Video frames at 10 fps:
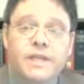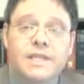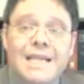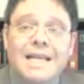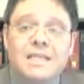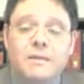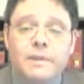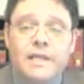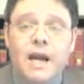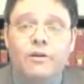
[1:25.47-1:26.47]
of this
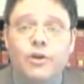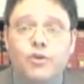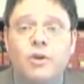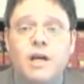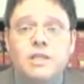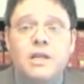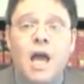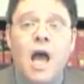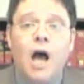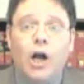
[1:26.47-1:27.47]
testamentary trust,
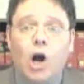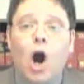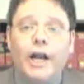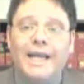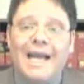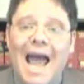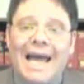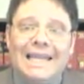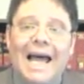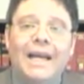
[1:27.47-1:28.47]
a guardian
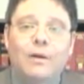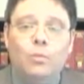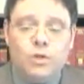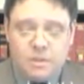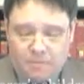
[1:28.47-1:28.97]
ad litem